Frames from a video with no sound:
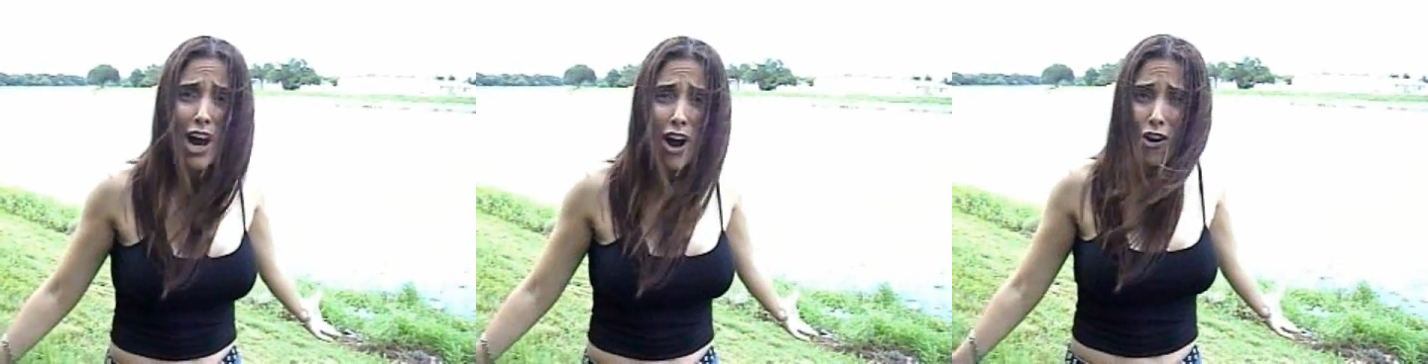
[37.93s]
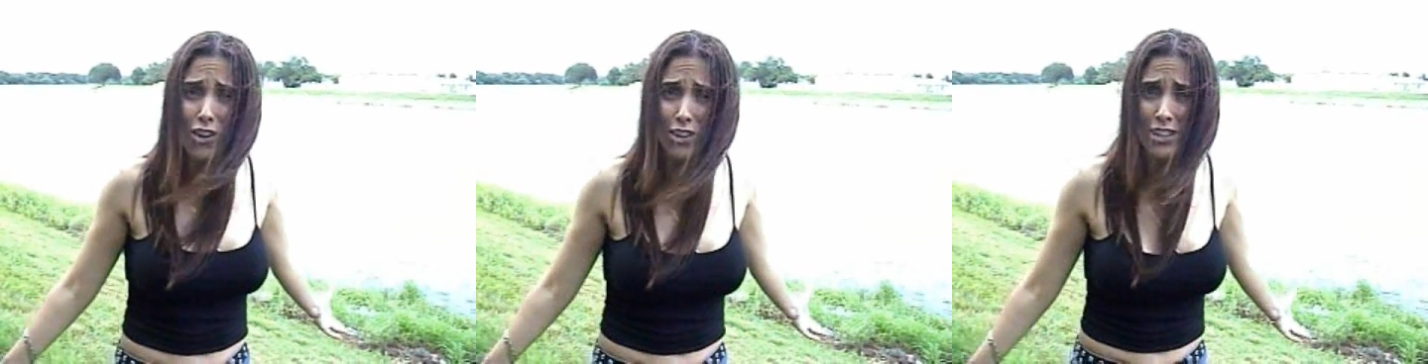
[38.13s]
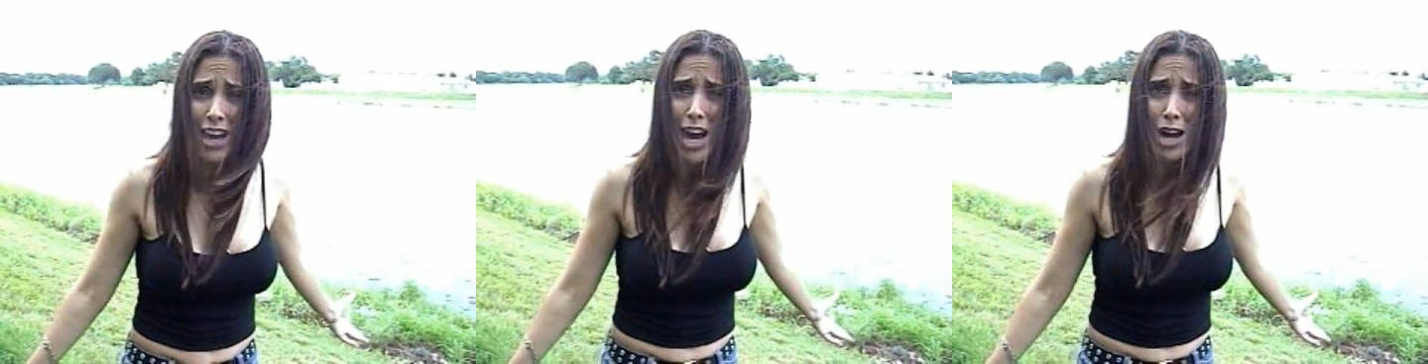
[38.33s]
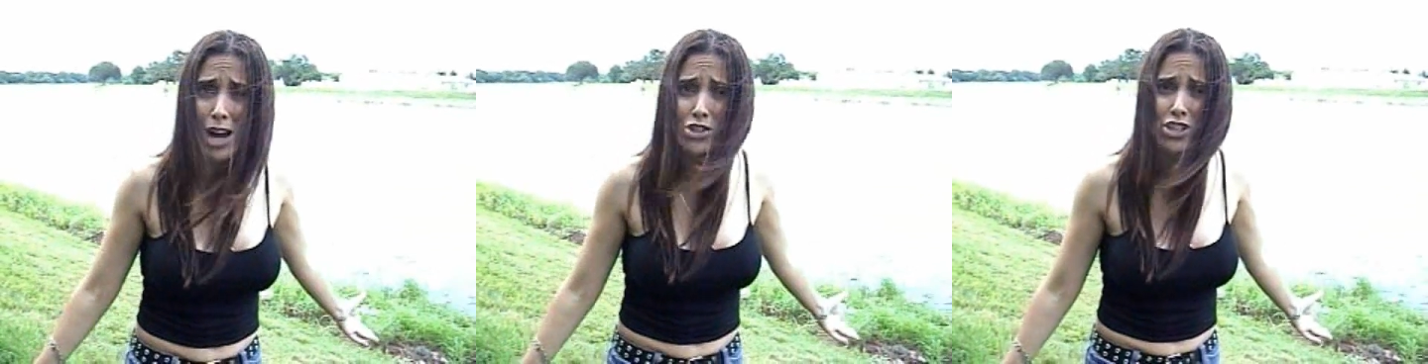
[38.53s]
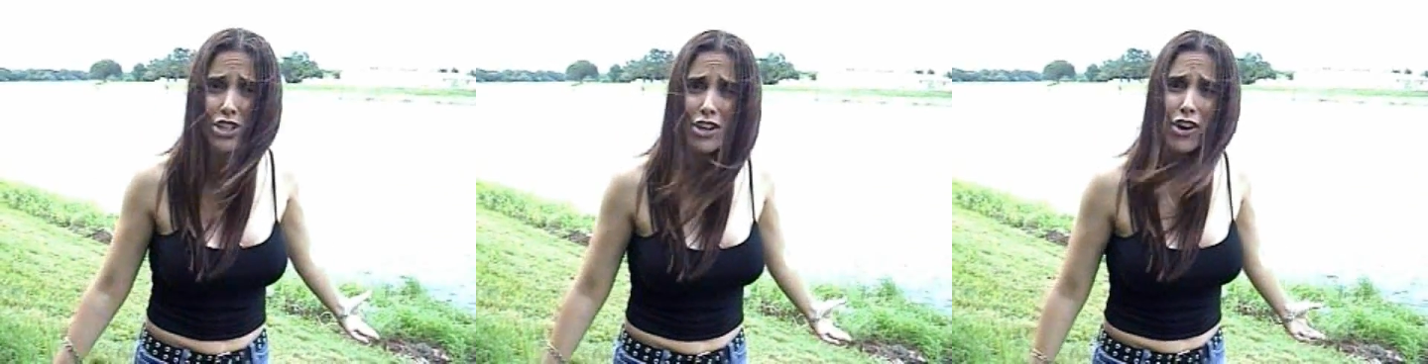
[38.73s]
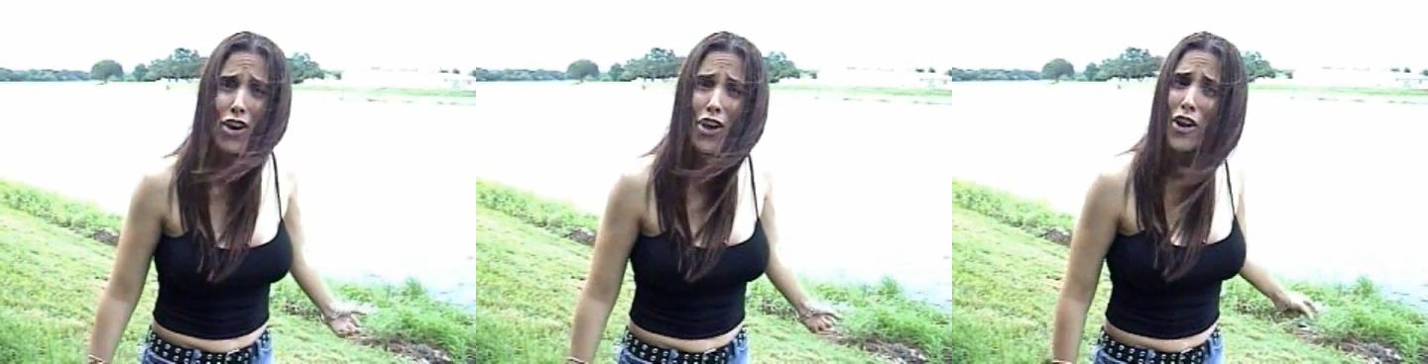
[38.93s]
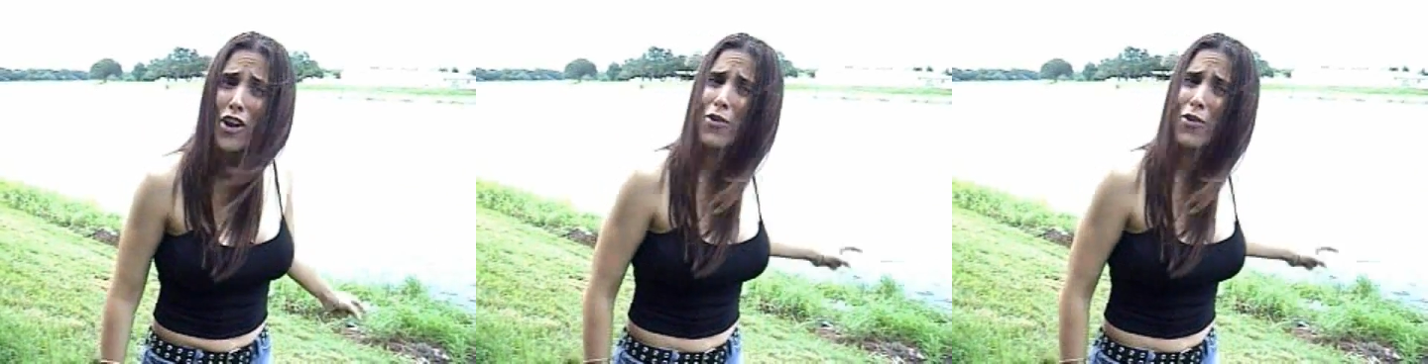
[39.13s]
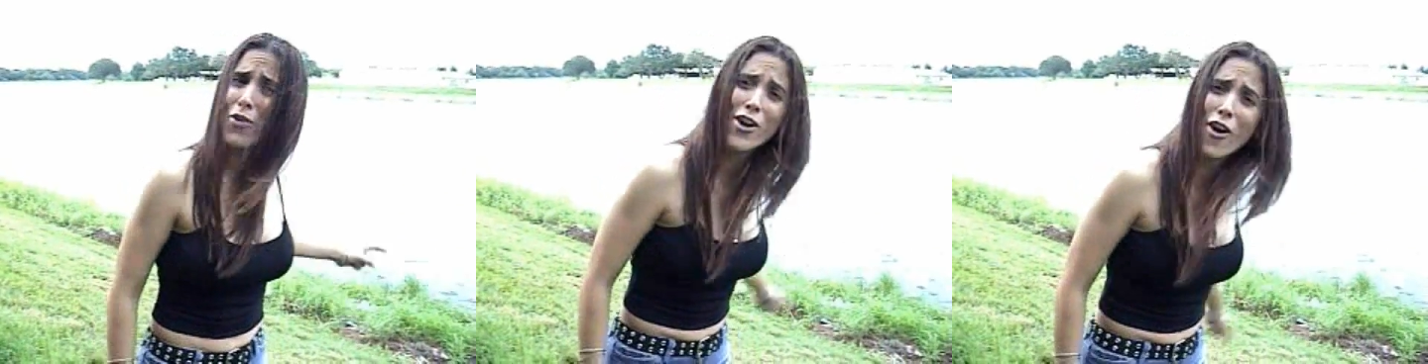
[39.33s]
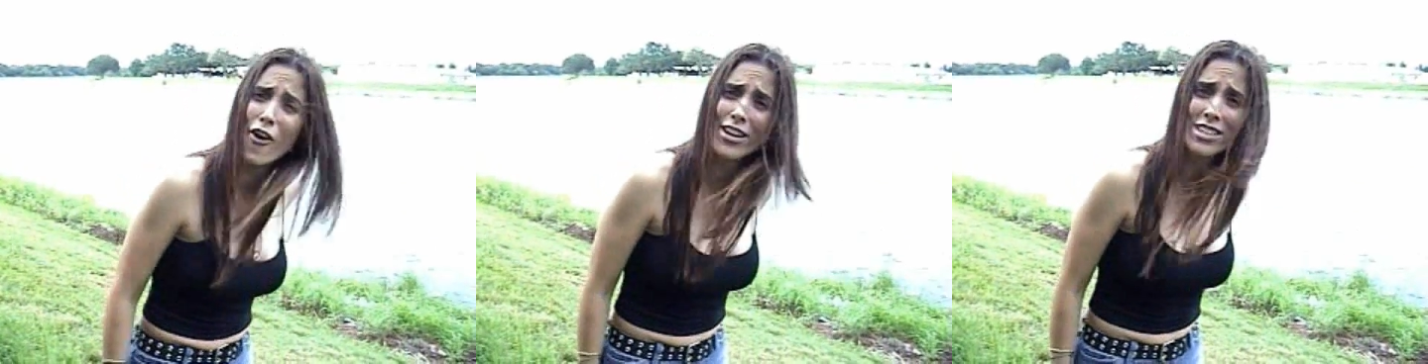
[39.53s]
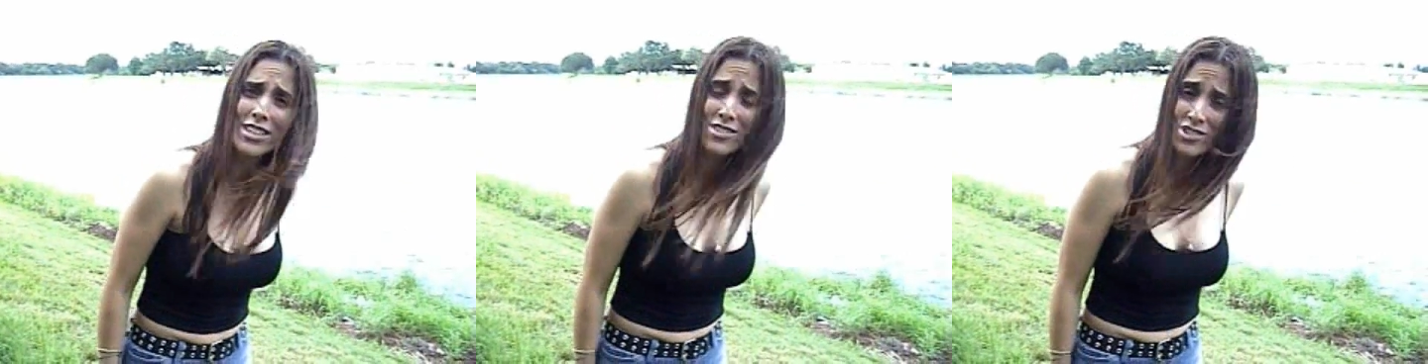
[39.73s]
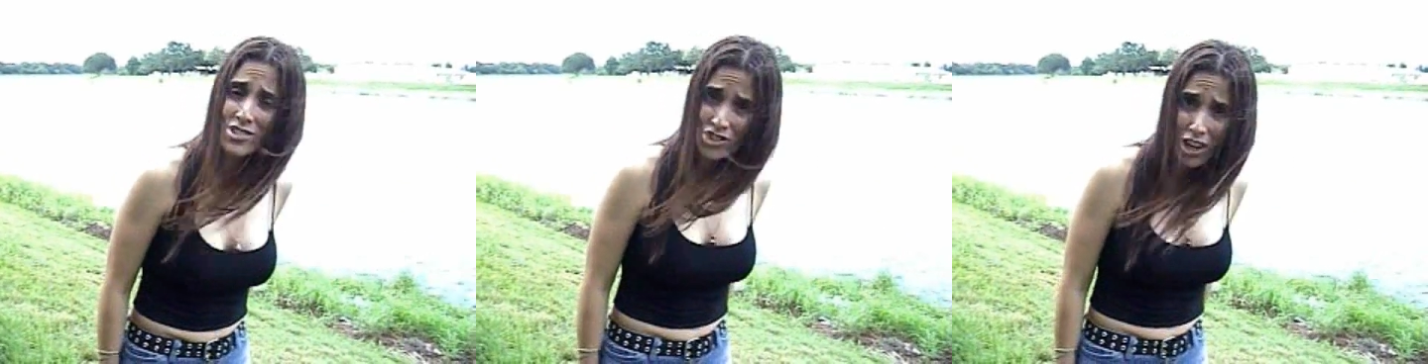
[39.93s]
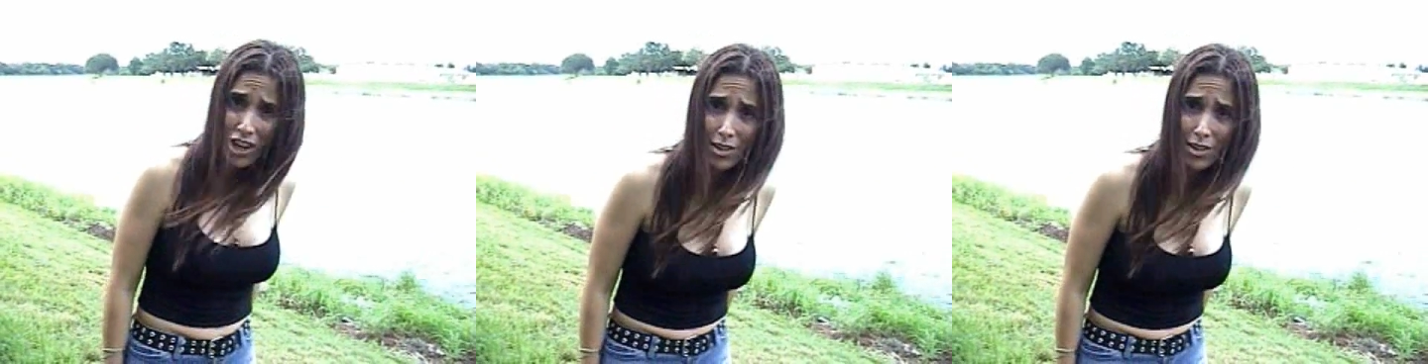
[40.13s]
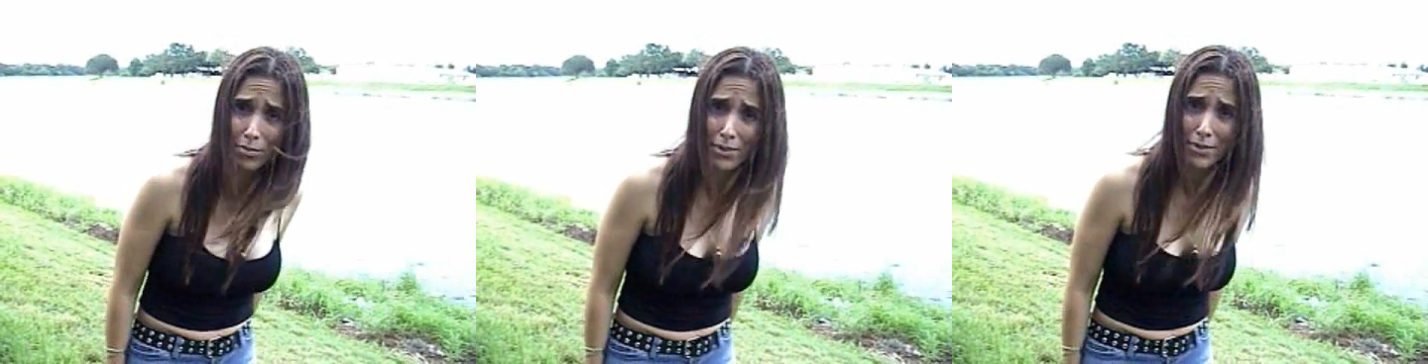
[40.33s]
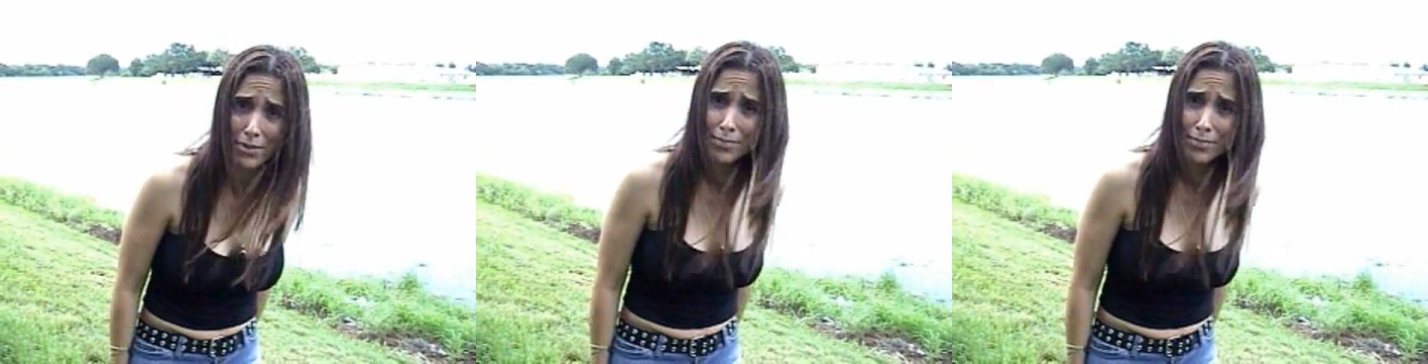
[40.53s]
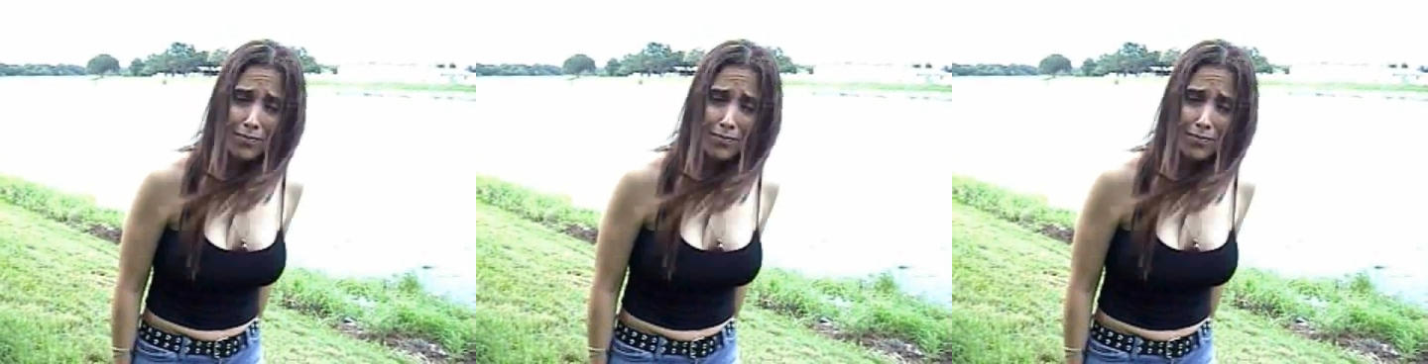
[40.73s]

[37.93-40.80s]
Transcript: our only option. We're going to jump.